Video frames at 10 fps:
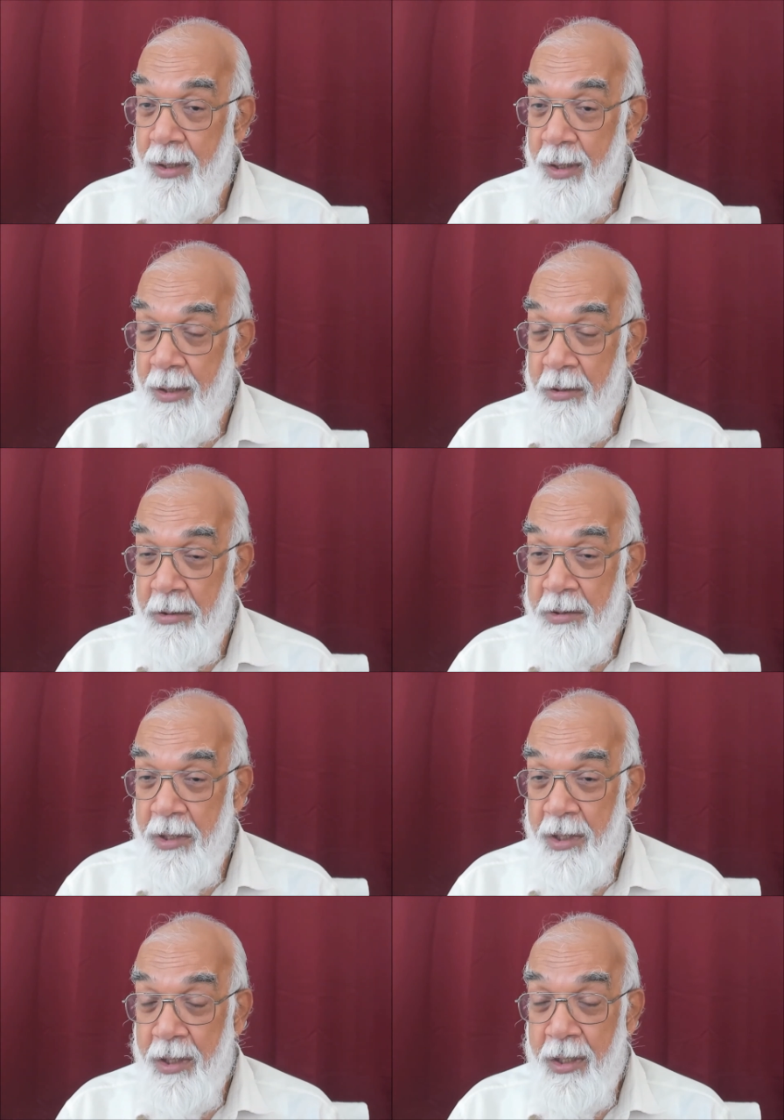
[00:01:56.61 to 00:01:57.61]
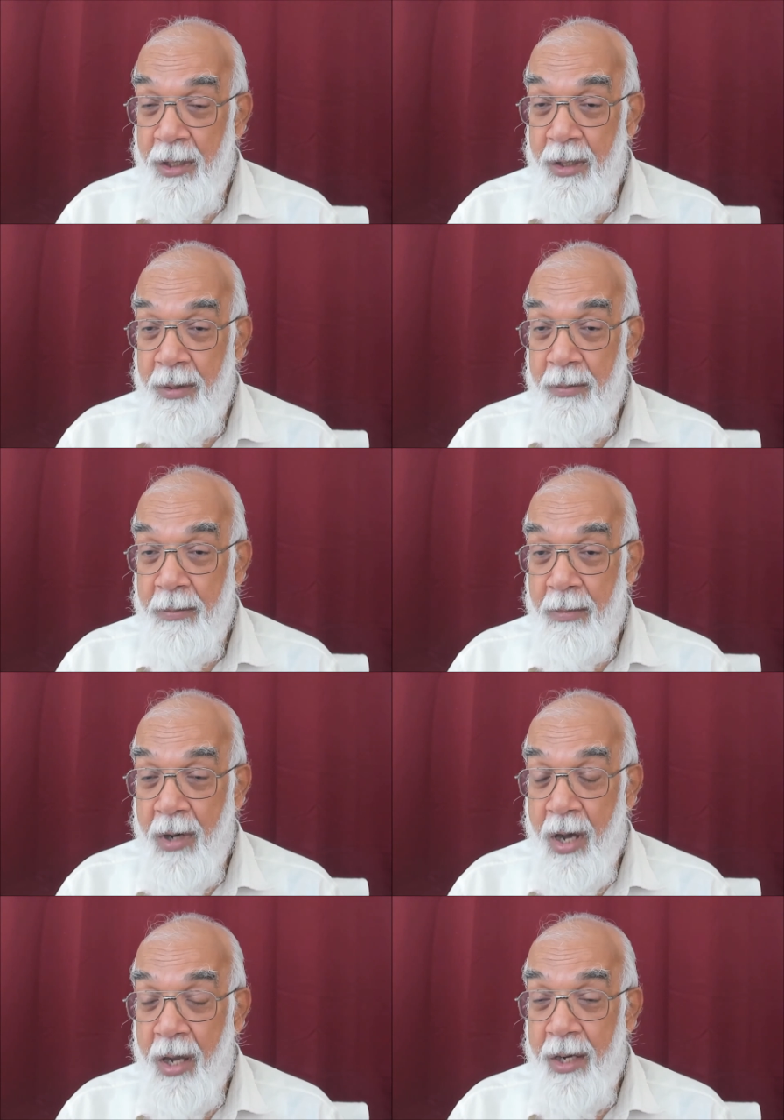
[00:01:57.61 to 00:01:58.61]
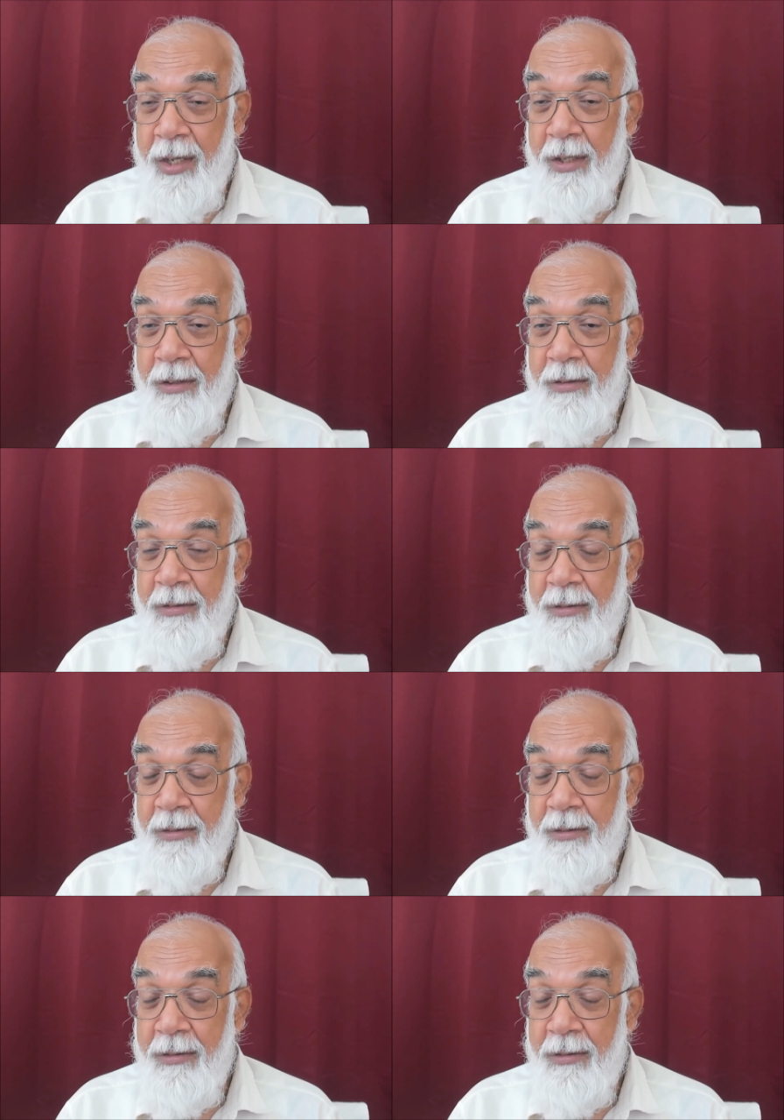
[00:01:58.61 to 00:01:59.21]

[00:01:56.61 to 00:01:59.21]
energy, mind,